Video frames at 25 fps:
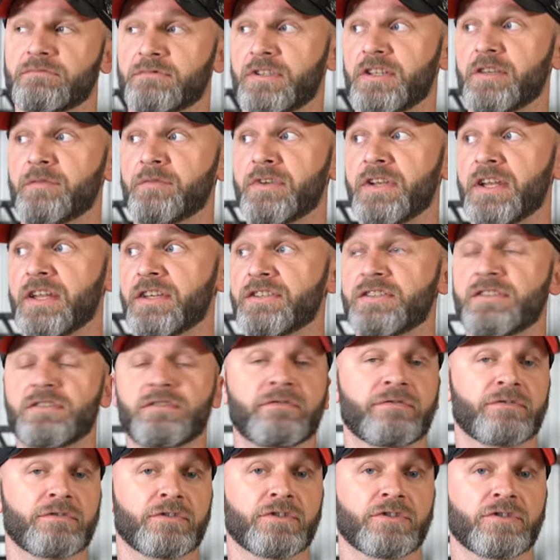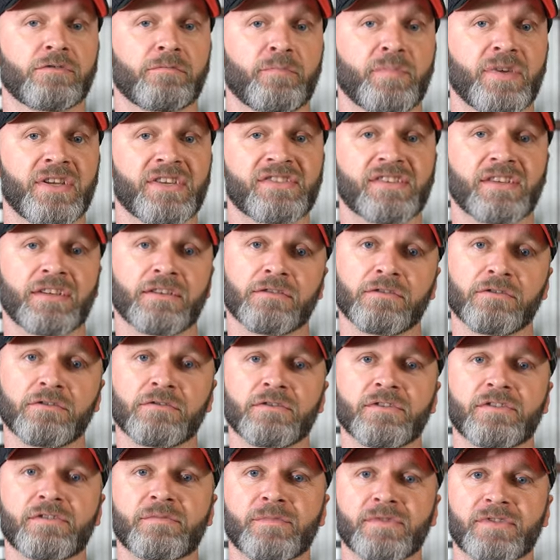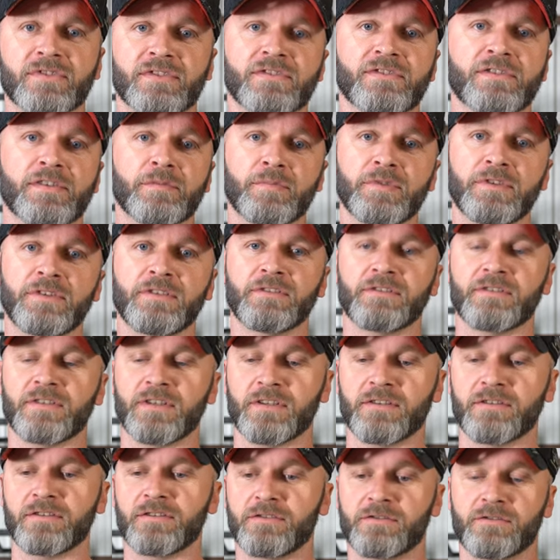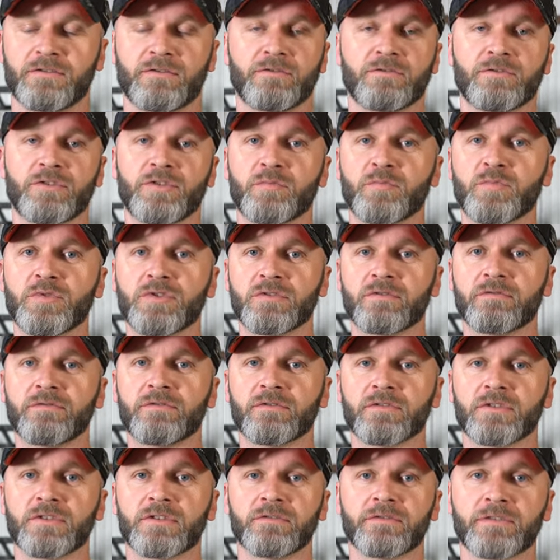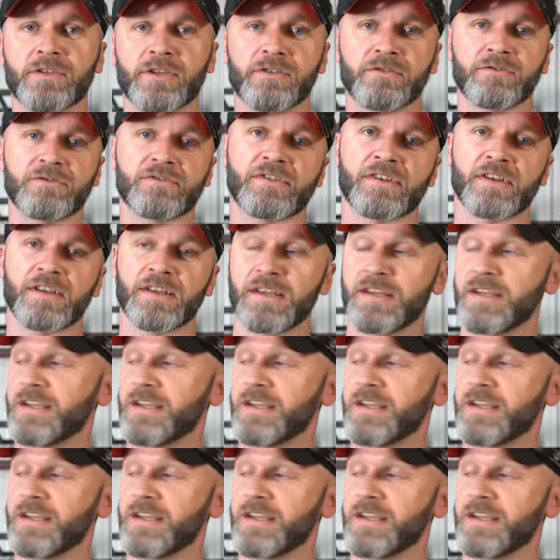coming at you from Bay Saint Louis, Mississippi, down here on the beautiful Gulf Coast,